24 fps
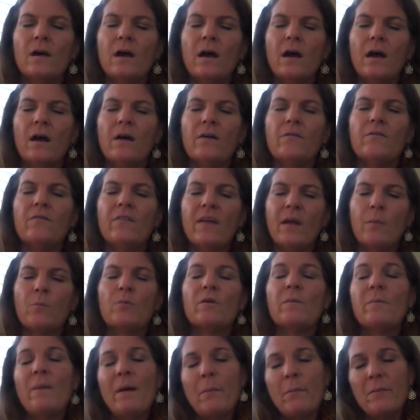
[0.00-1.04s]
of them
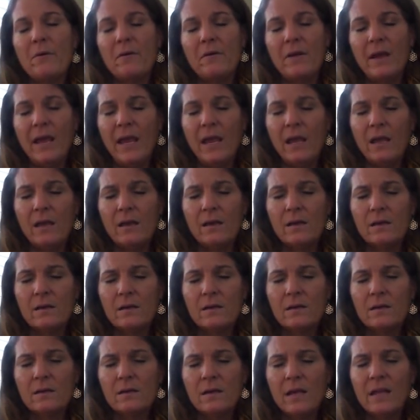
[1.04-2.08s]
remembering
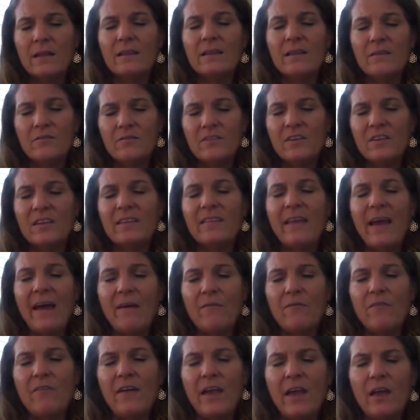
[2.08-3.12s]
and lifting that
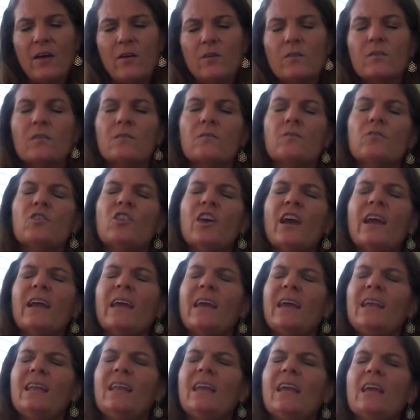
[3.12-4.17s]
veil. So check
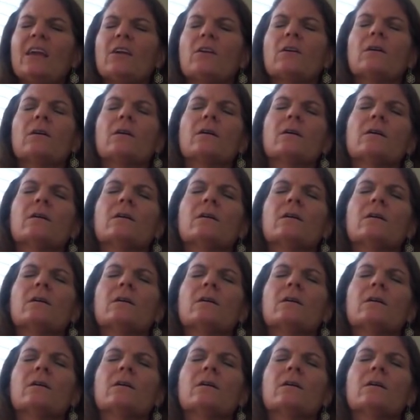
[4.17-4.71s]
in here